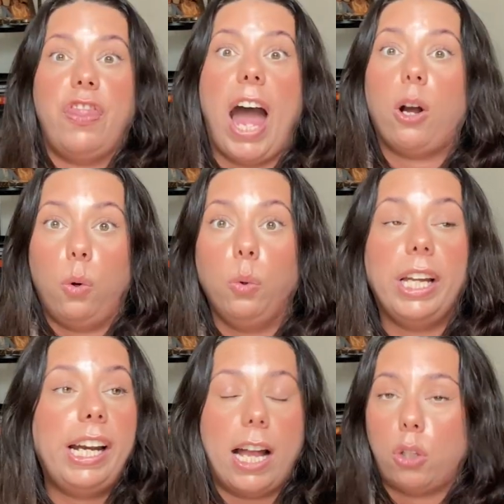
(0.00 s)
that
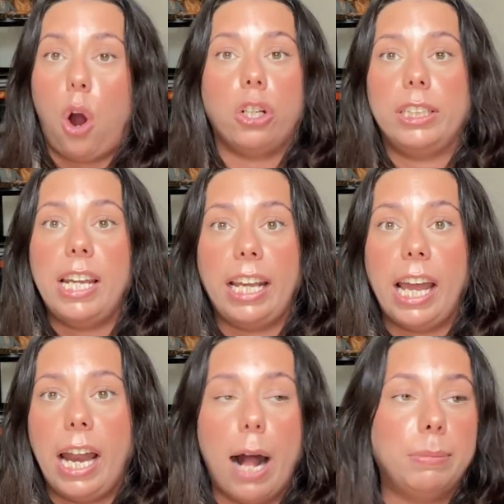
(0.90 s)
Kool-Aid has arsenic
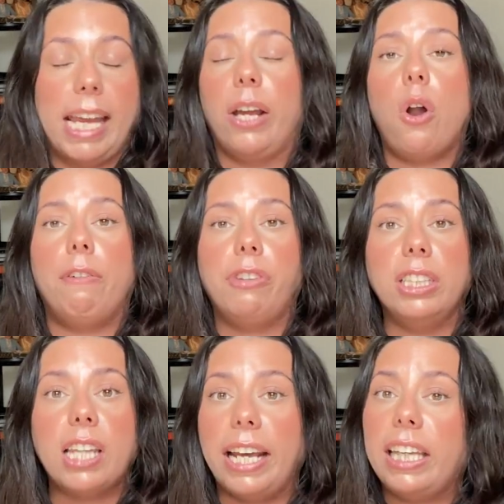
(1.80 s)
in it. I'm taking off
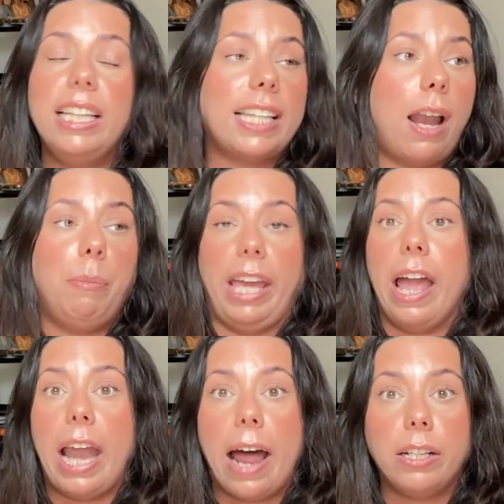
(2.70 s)
these Nikes and I'm
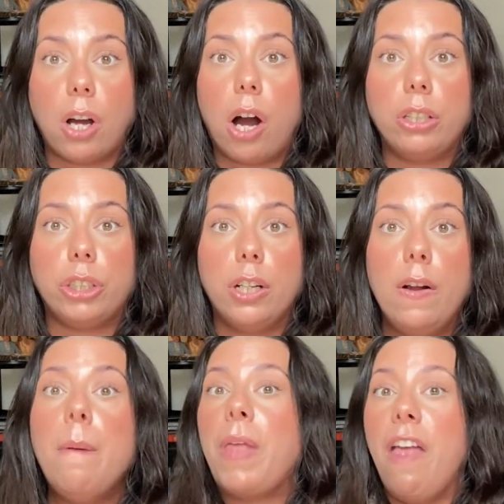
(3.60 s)
getting out of Dodge.
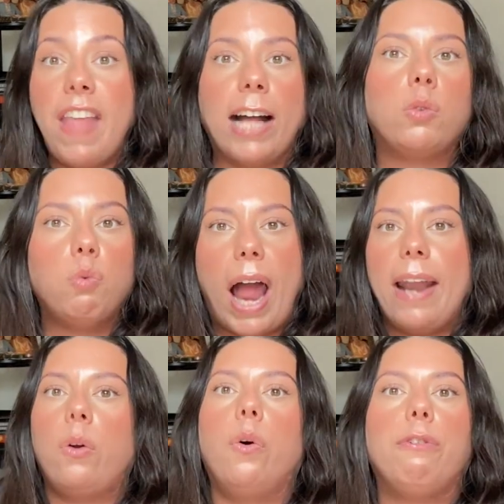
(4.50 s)
And that's
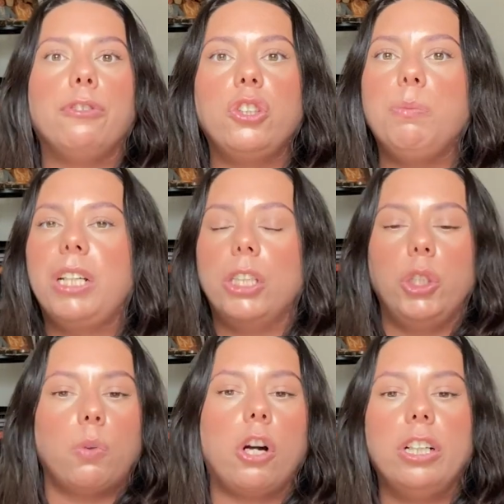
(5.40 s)
radical for you
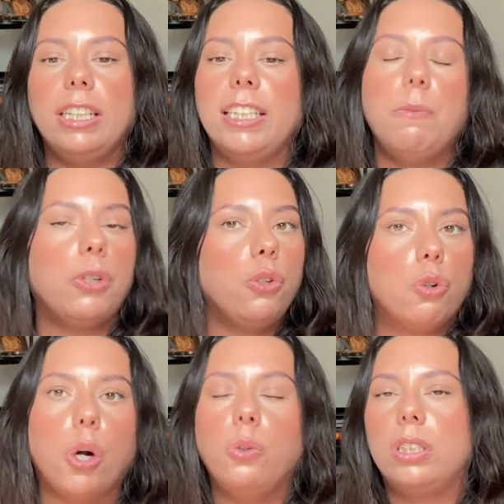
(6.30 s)
because you already seemed
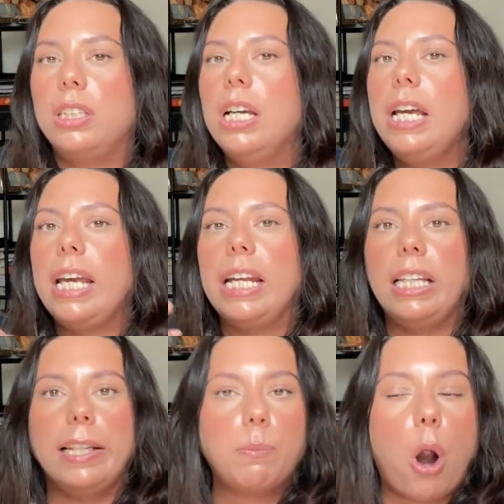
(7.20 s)
engrossed in
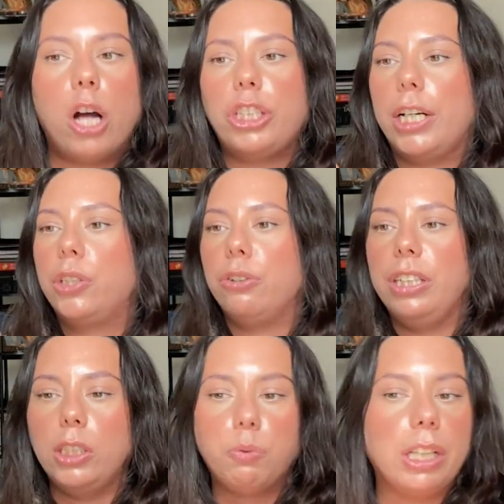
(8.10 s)
these projects or
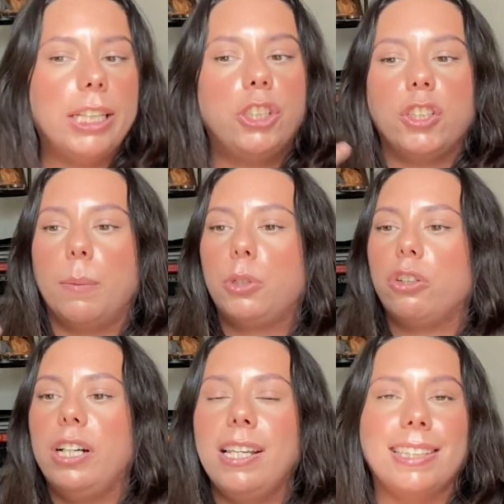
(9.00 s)
in these relationships
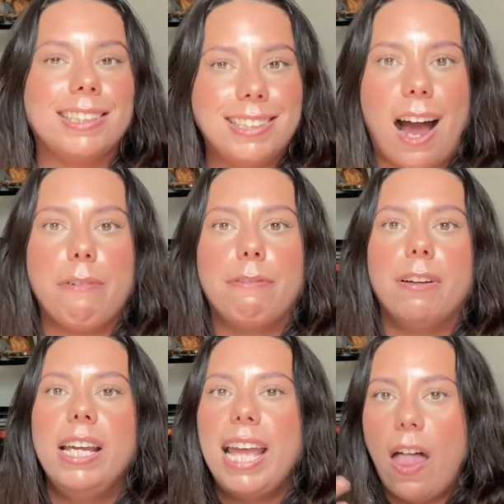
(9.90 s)
or in this stuff.
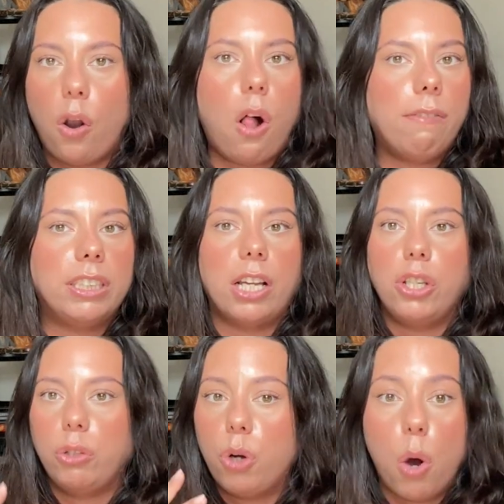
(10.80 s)
And then all of a
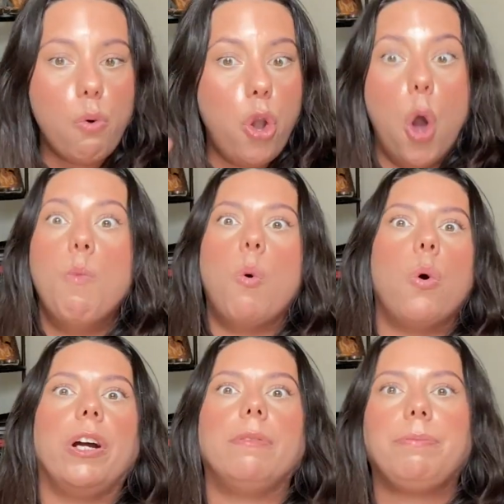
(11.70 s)
sudden you go, no
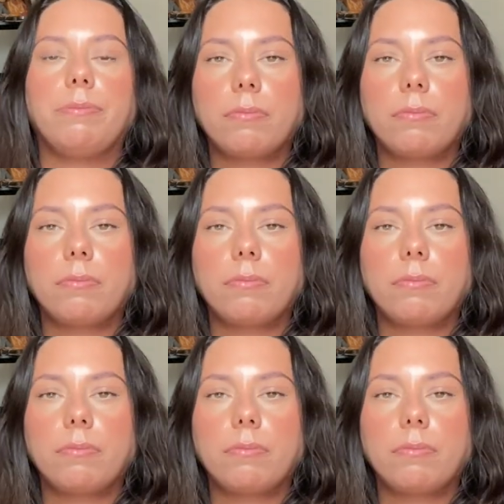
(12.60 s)
more.